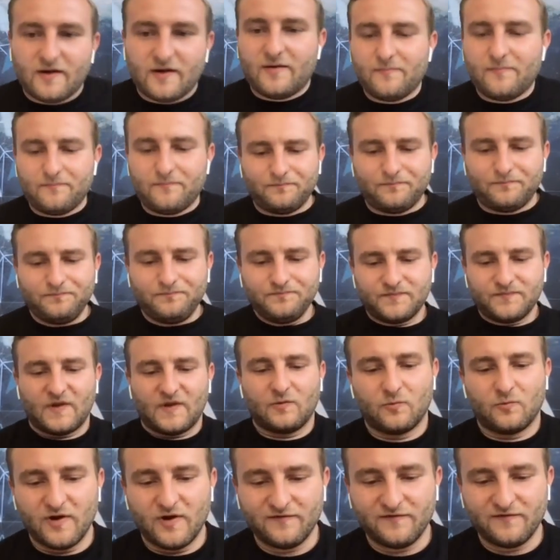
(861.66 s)

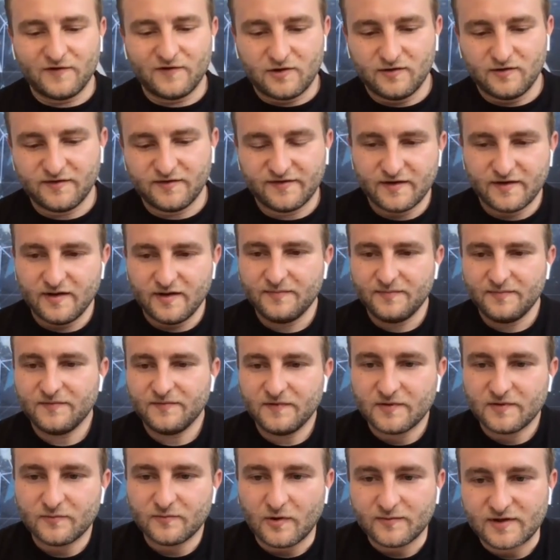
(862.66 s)
We have a concept
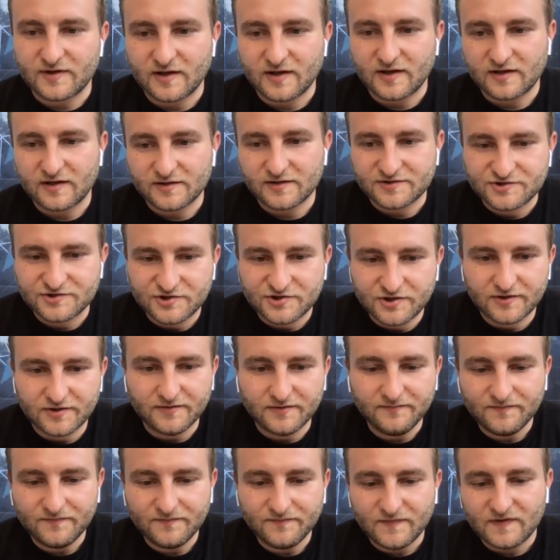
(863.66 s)
where we can get
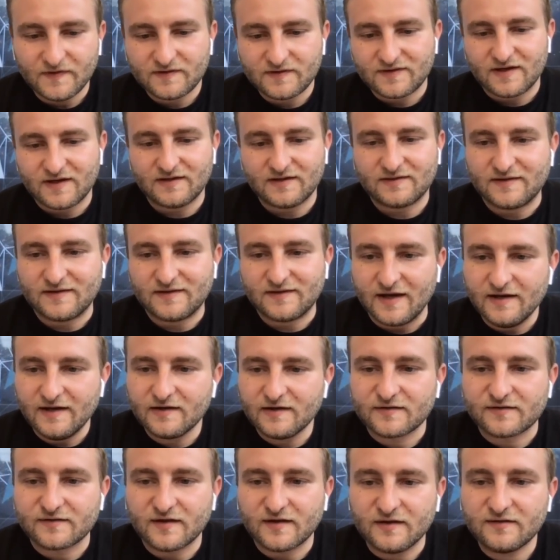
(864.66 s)
sure that
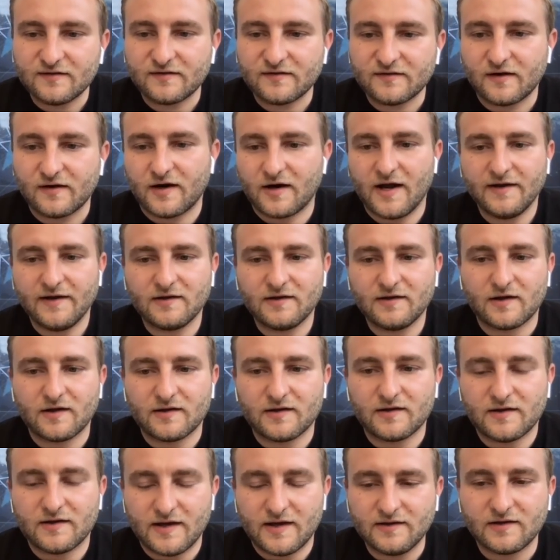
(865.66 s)
data sets are
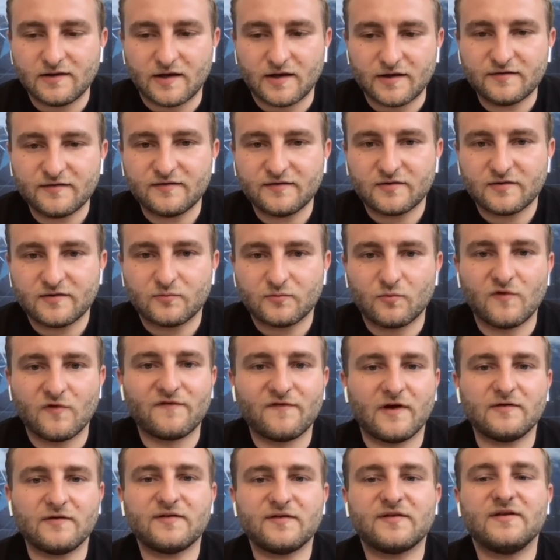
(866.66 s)
analyzed
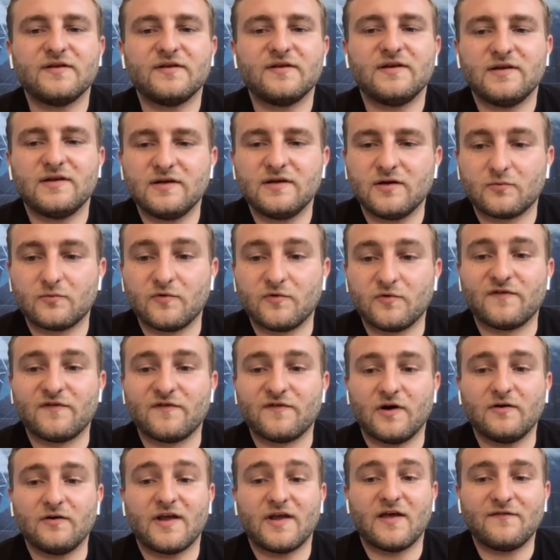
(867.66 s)
without seeing or
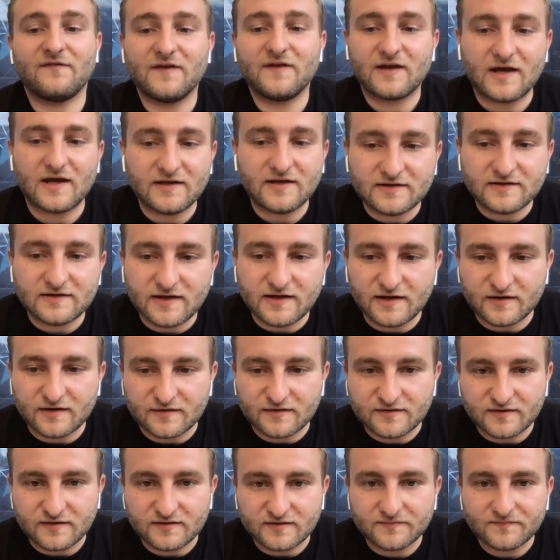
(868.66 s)
without having any data
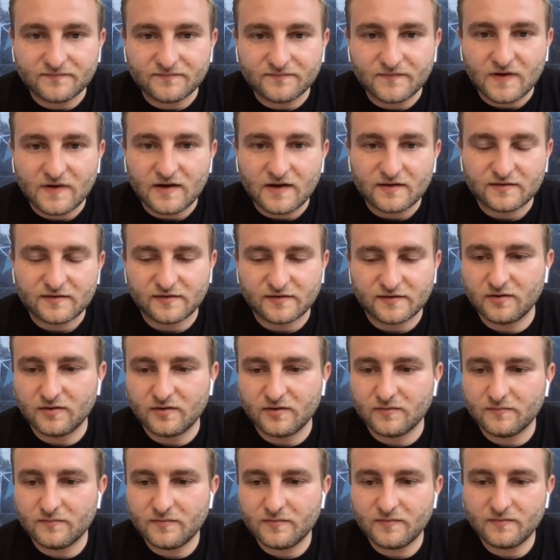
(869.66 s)
set.
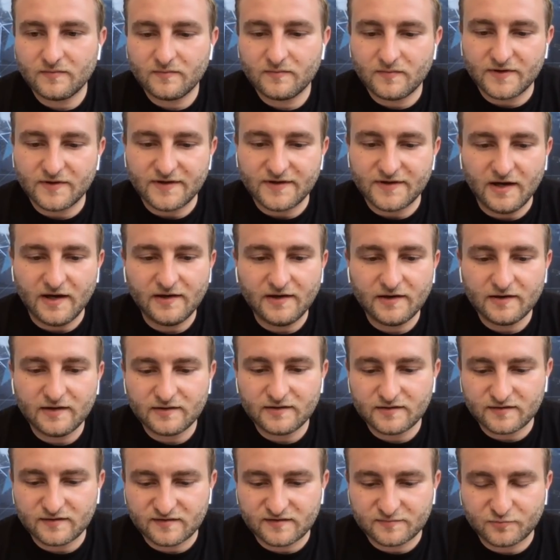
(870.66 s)
So
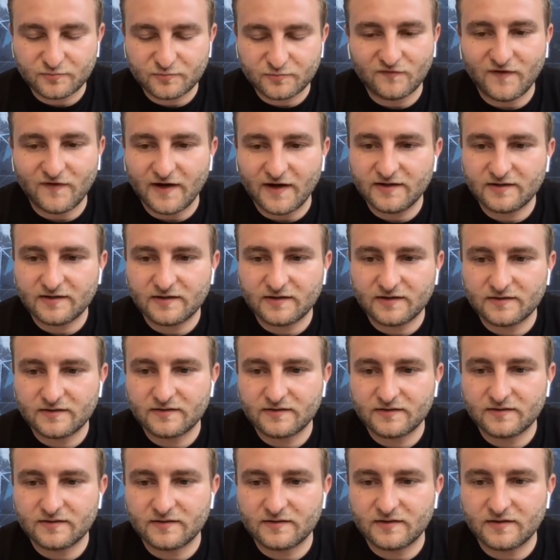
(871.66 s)
Madana is providing
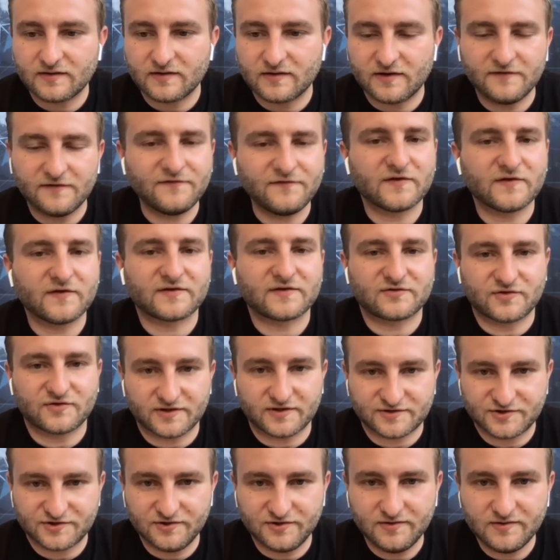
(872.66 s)
an
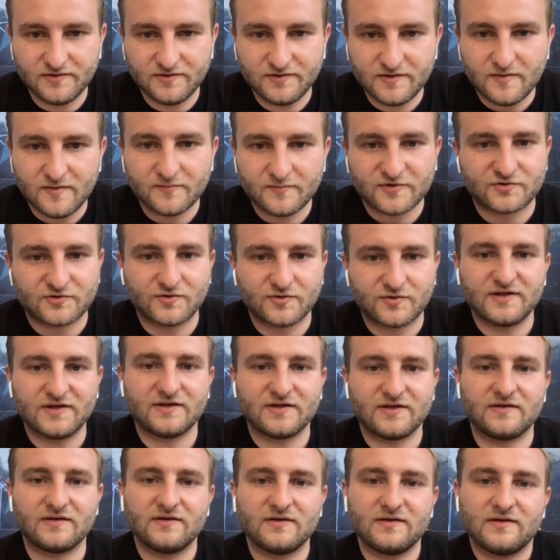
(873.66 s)
infrastructure
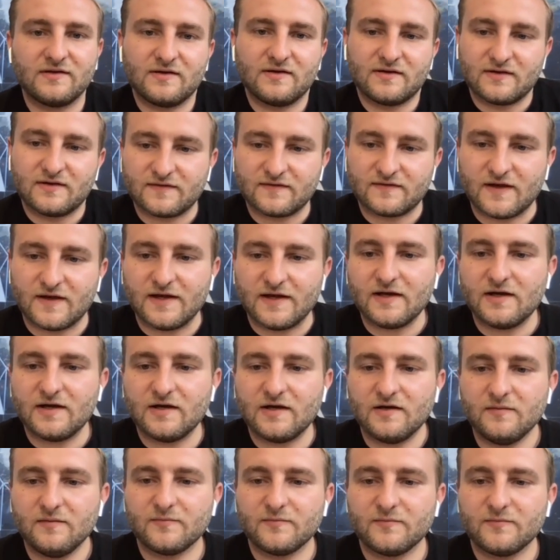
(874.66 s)
between
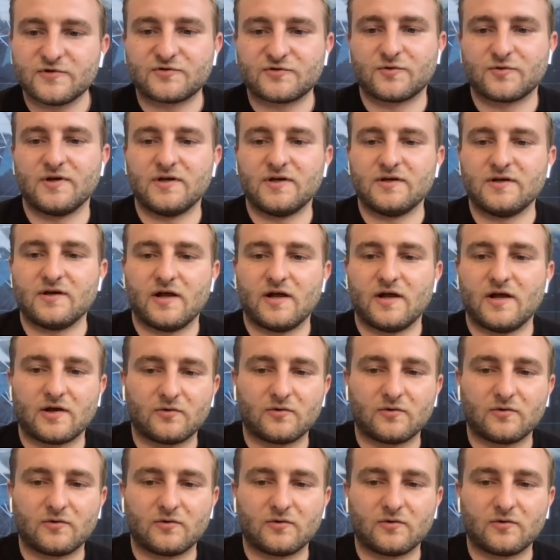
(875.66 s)
data, between